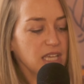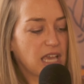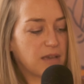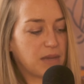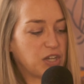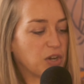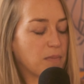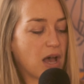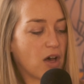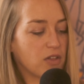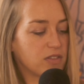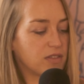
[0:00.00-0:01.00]
him in your
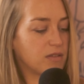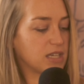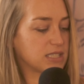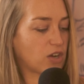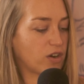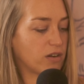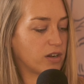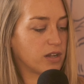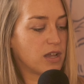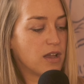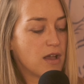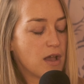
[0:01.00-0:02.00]
mouth, etc.?
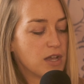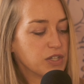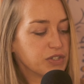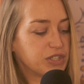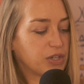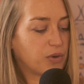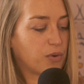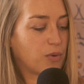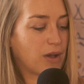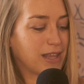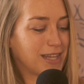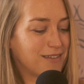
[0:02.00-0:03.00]
So
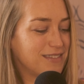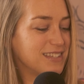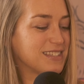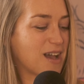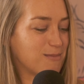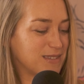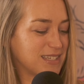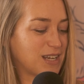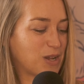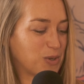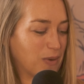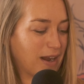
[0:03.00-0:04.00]
I love these comments on
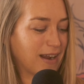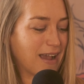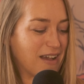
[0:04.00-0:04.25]
underwear.